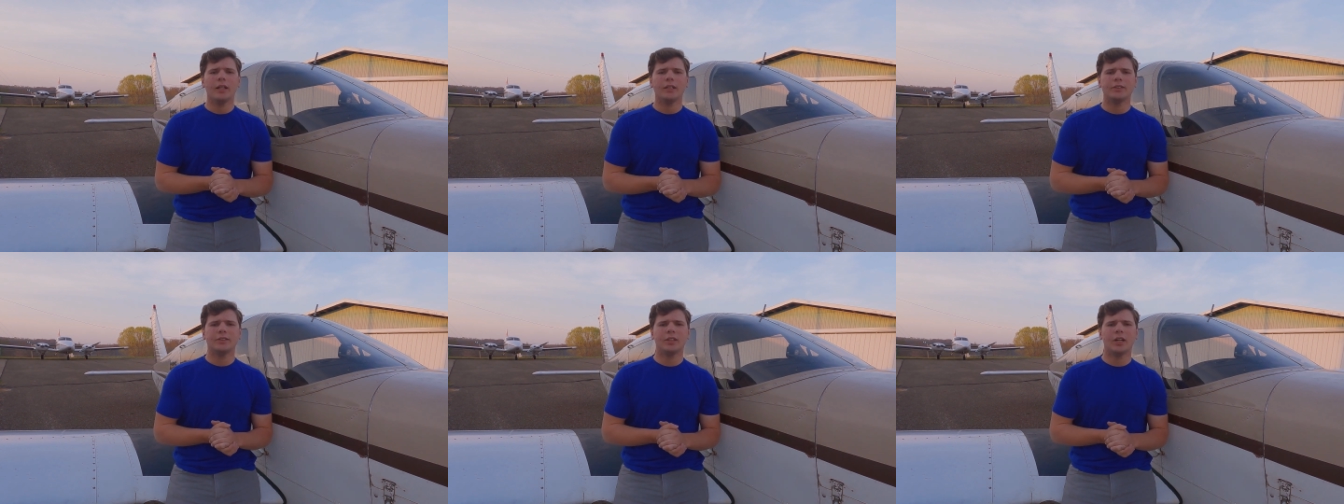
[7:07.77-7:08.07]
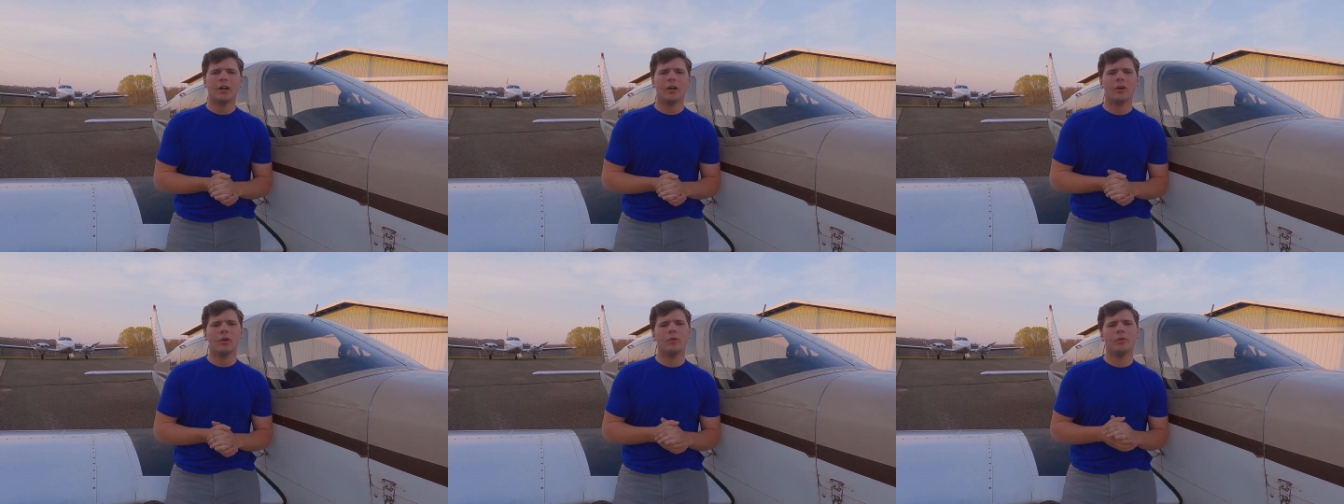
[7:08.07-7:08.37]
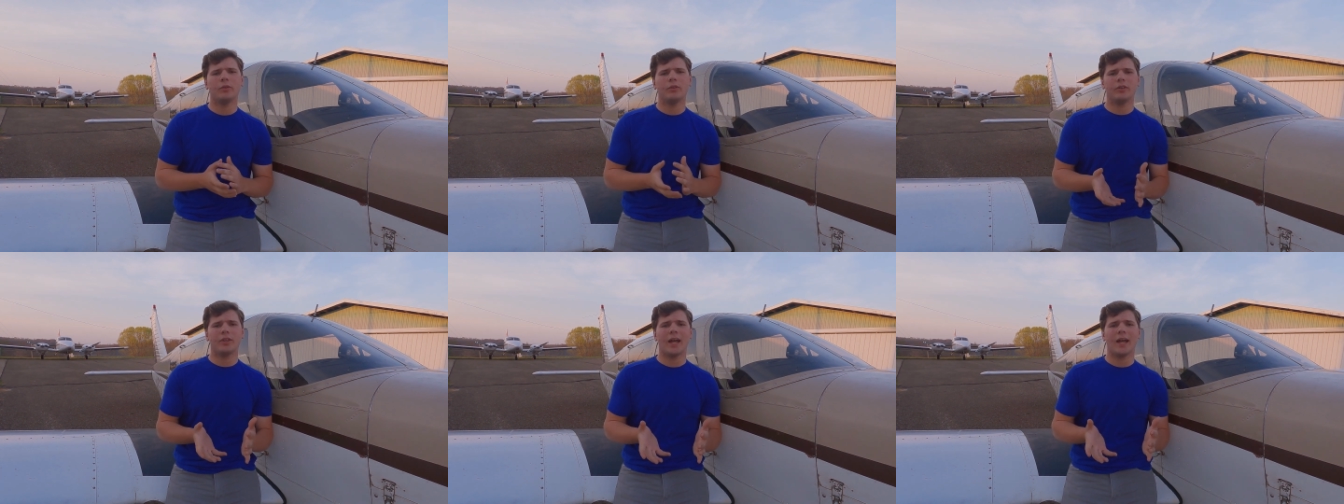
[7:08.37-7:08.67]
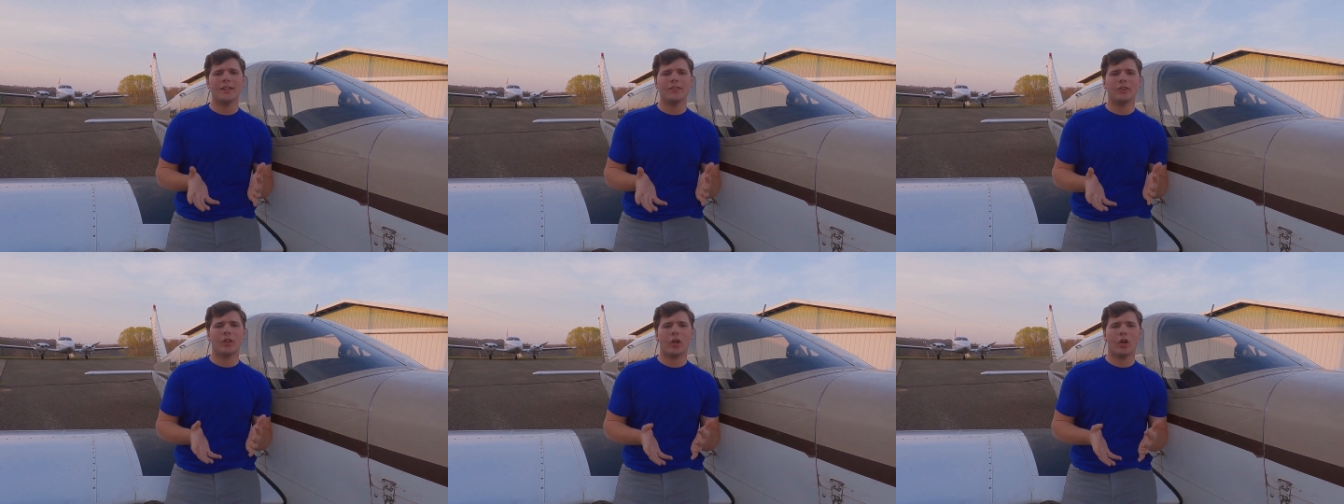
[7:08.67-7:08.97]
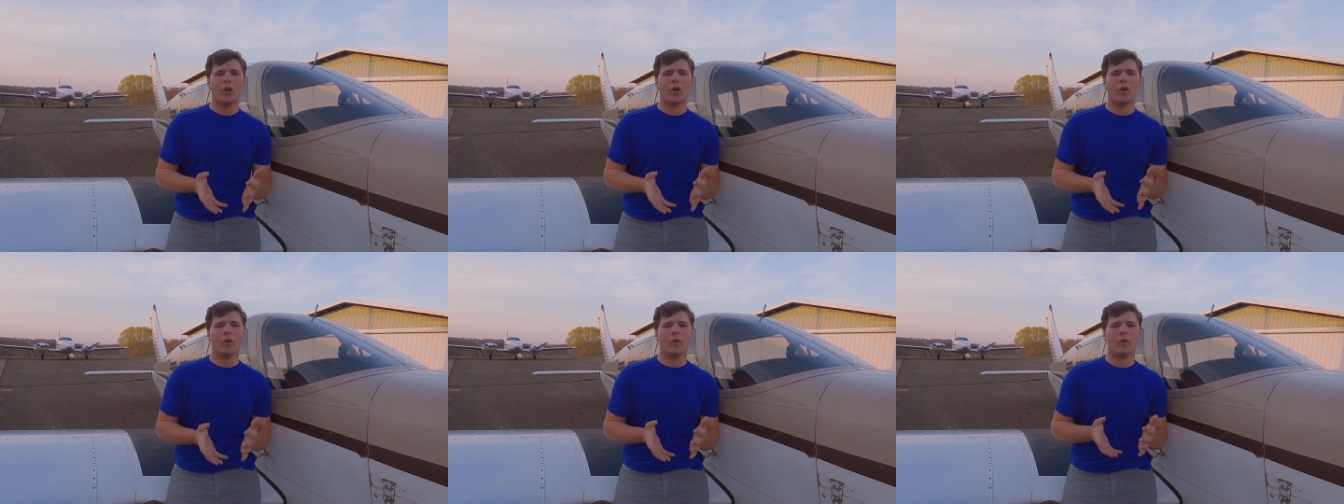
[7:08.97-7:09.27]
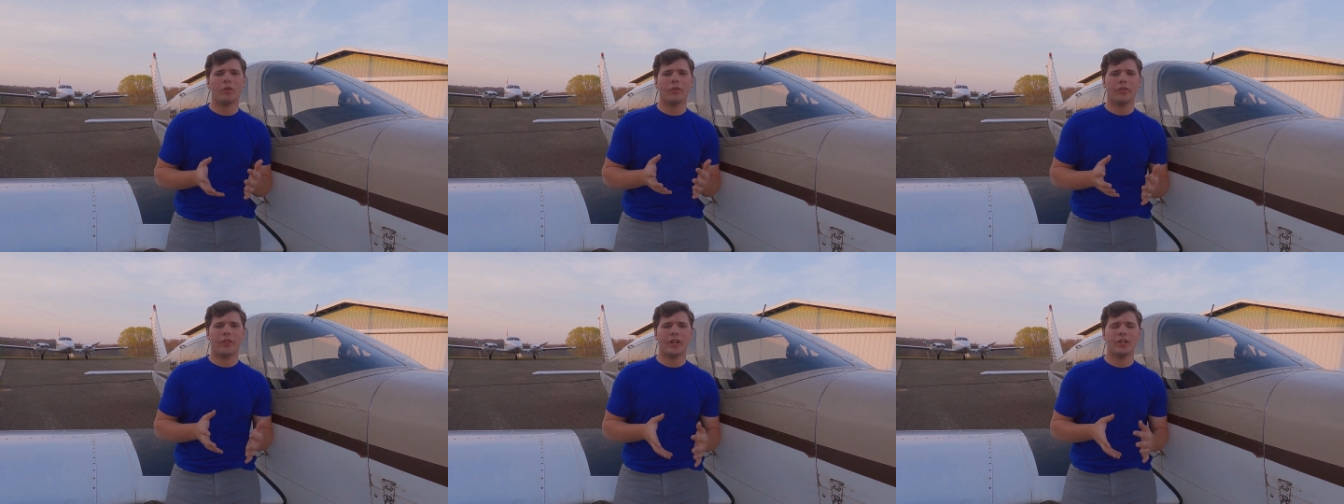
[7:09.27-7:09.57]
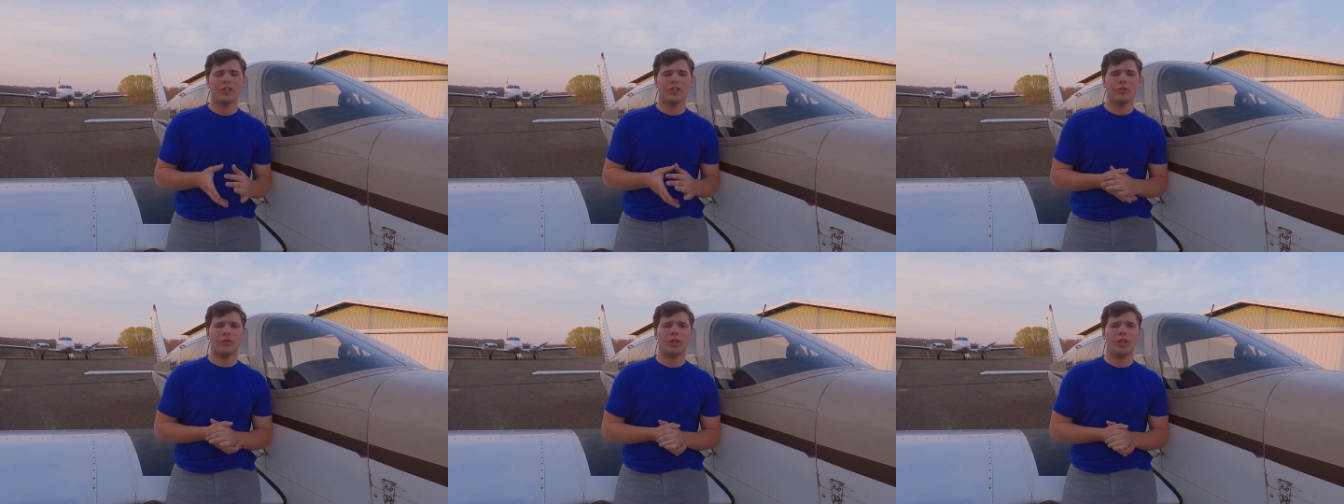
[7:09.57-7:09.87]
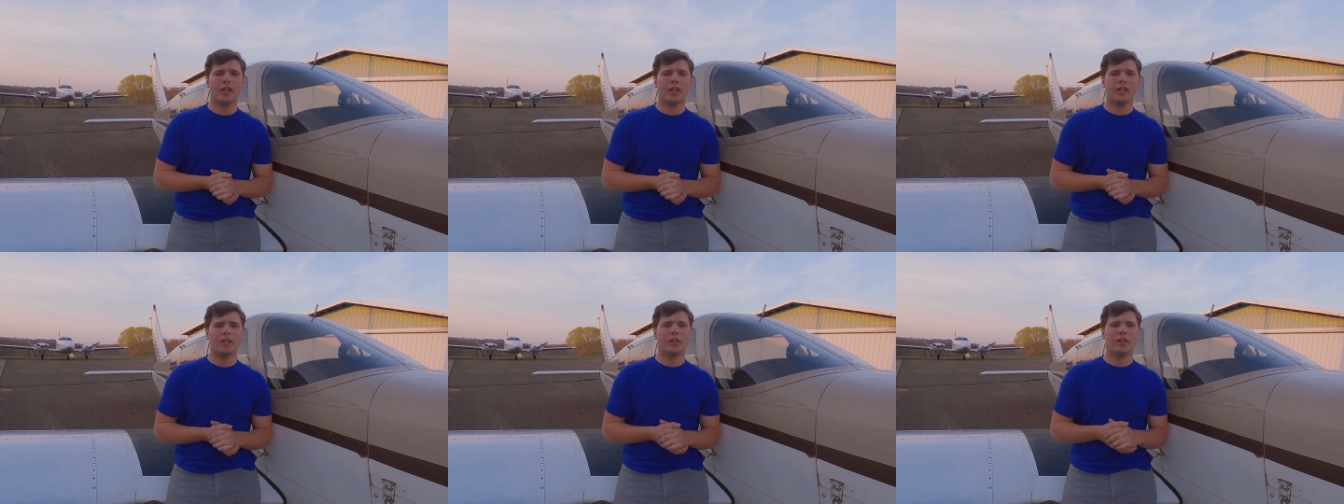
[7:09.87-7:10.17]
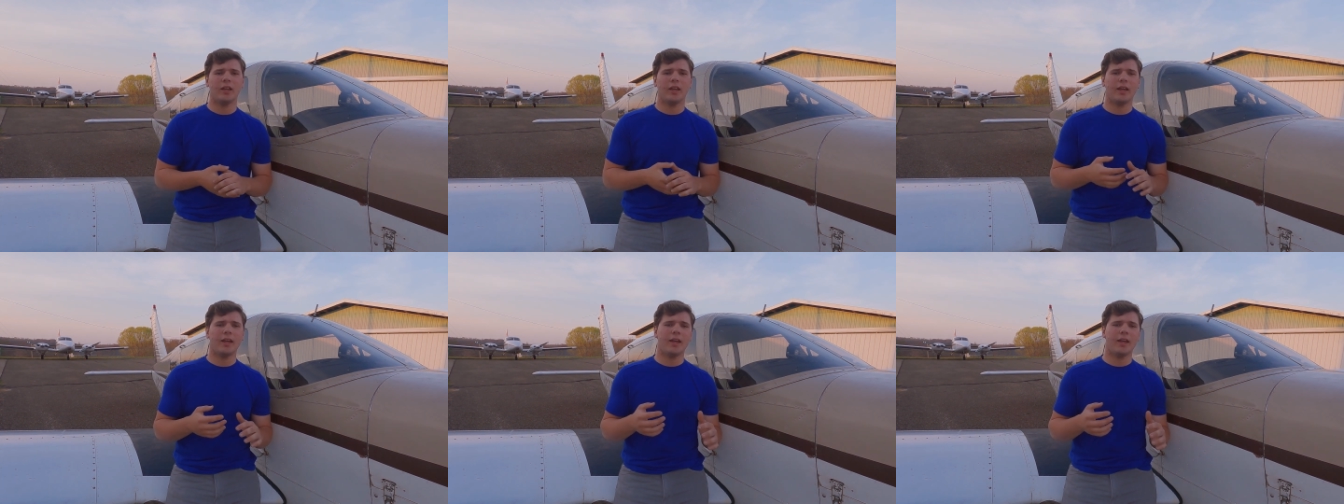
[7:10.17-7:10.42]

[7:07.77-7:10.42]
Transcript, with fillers: So that's all that you need,